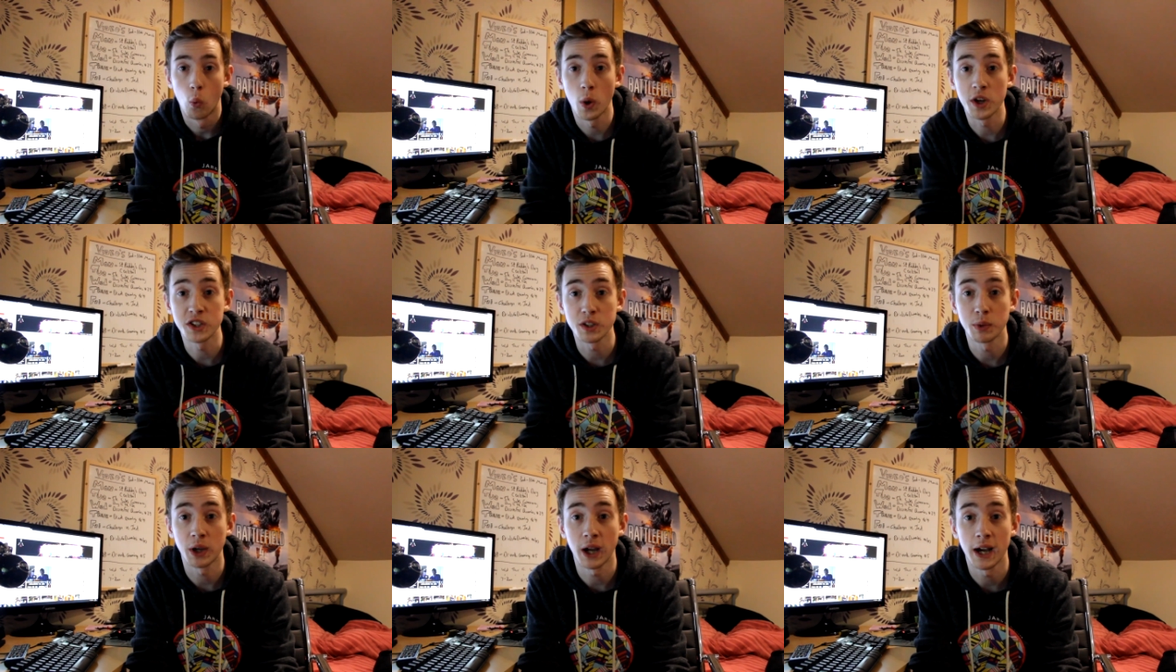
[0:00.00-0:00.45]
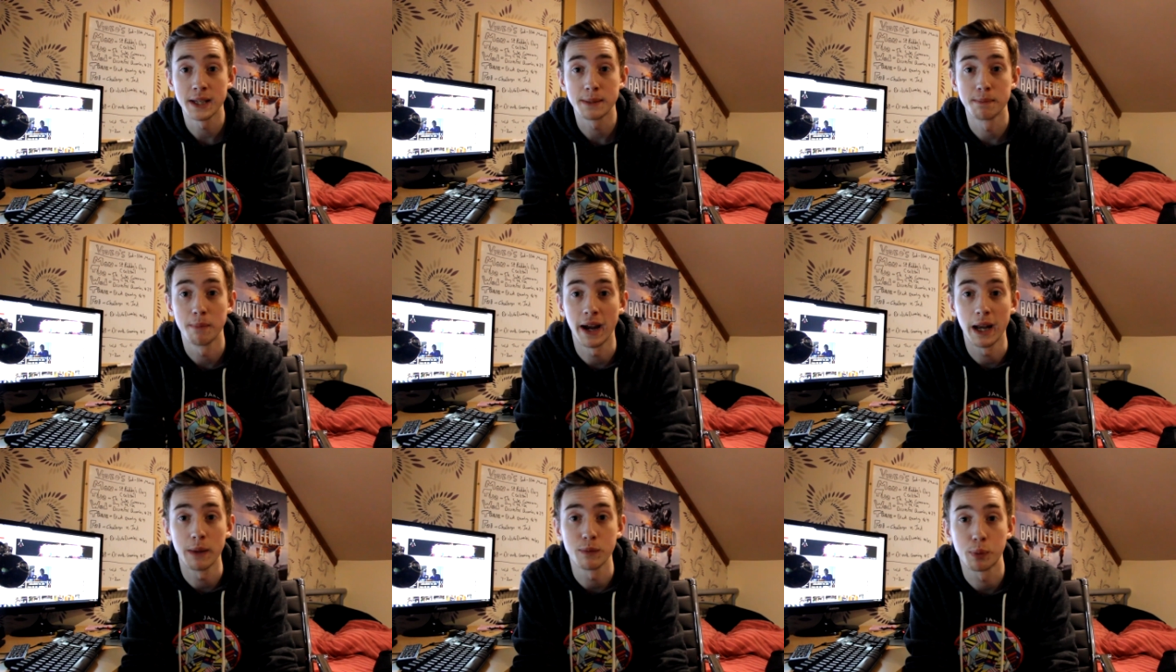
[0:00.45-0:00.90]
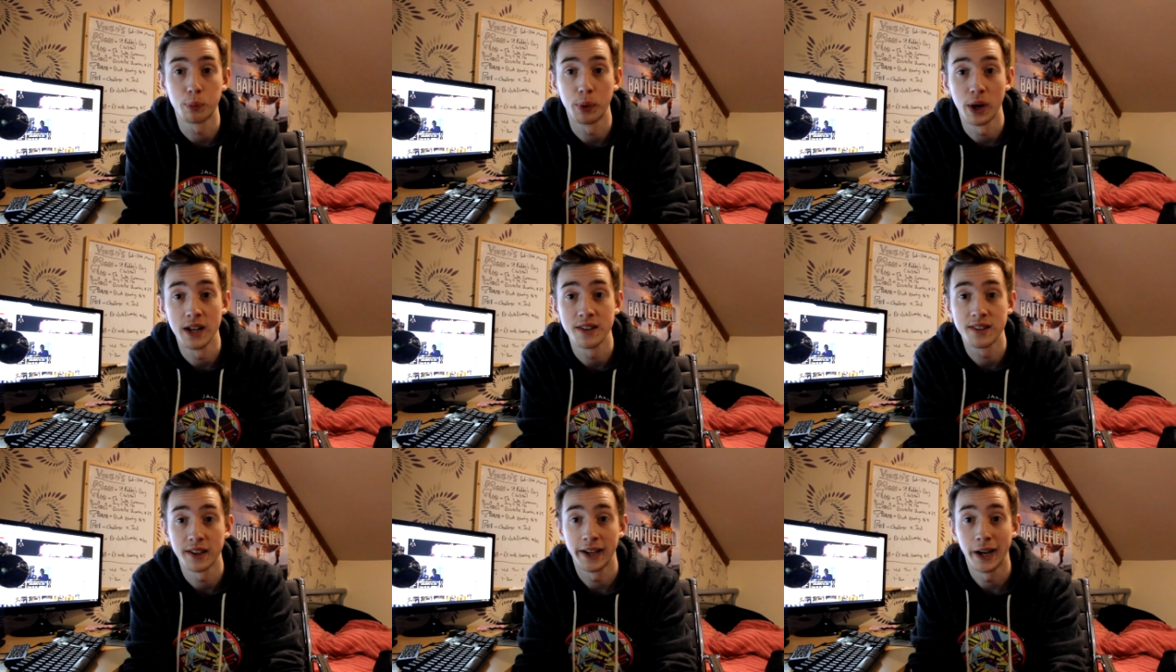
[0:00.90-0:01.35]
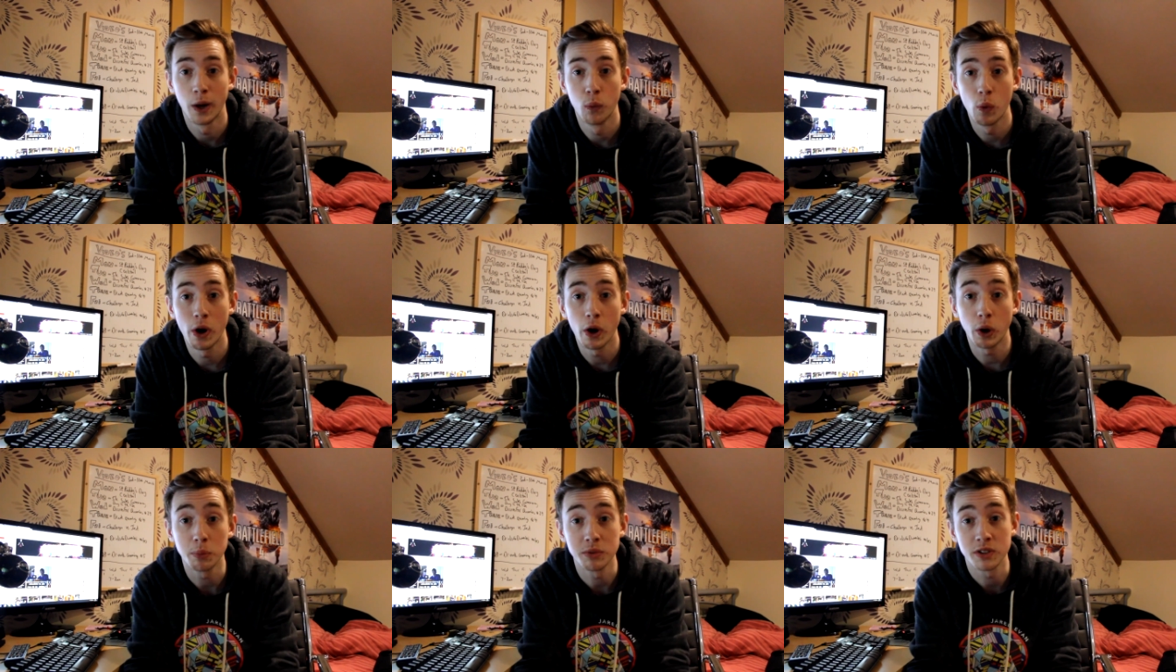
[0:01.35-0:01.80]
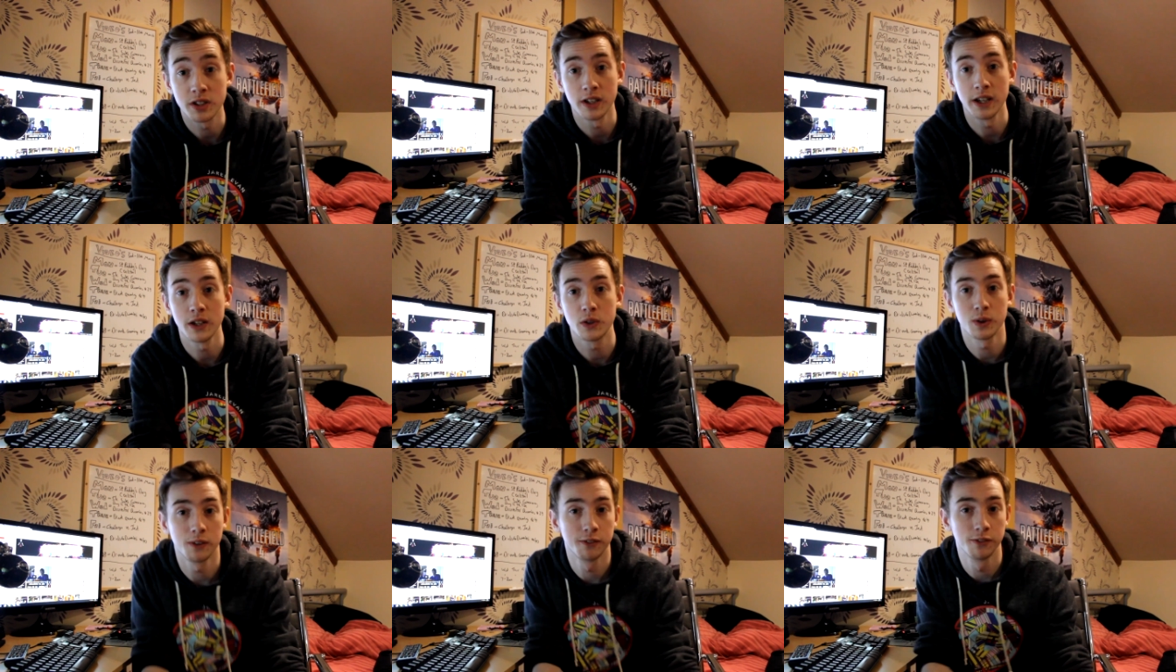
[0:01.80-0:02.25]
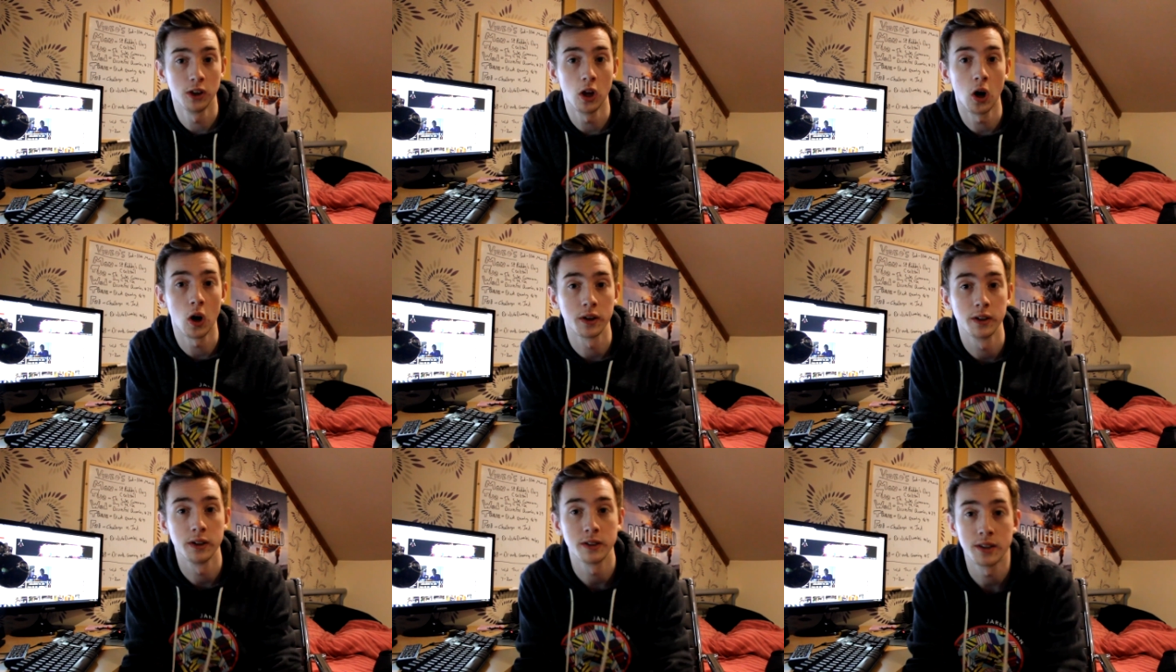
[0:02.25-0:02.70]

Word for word: What is up you guys, my name's Prenti and welcome today to a vlog.